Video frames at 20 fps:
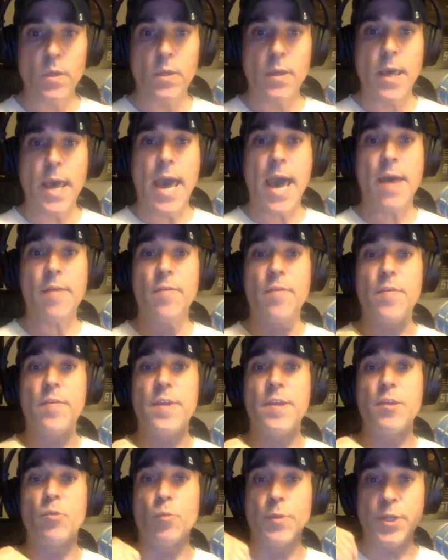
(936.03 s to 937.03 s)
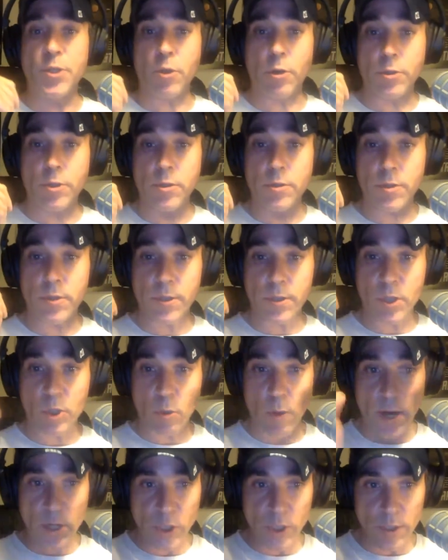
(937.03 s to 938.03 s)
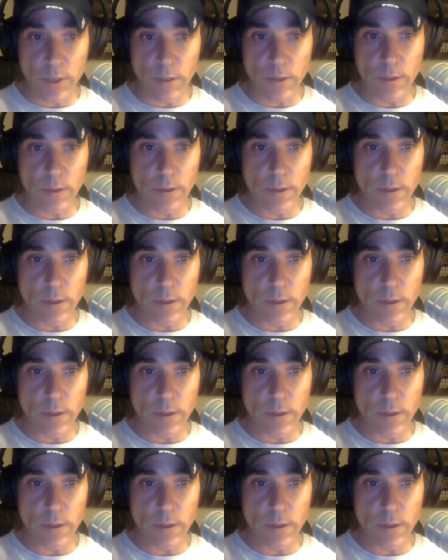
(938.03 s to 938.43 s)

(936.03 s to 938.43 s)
at the researcher's discretion,